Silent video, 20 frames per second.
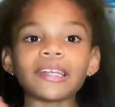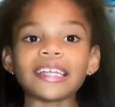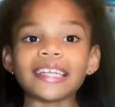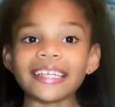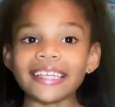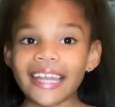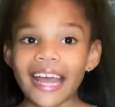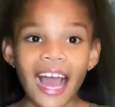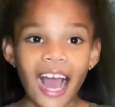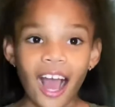
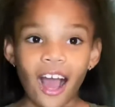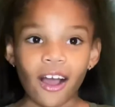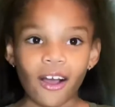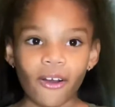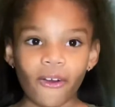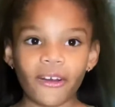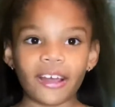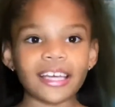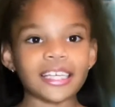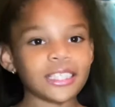now
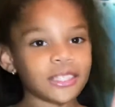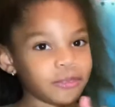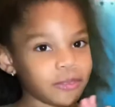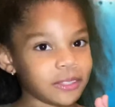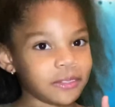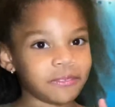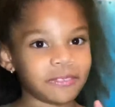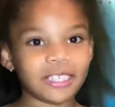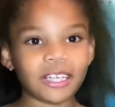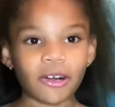is
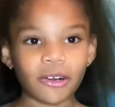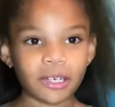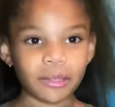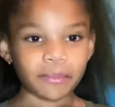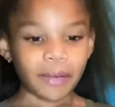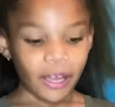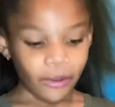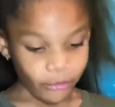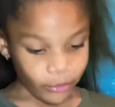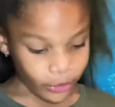when we go to
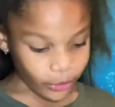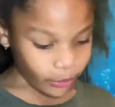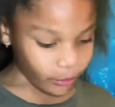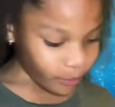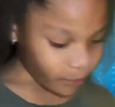my room.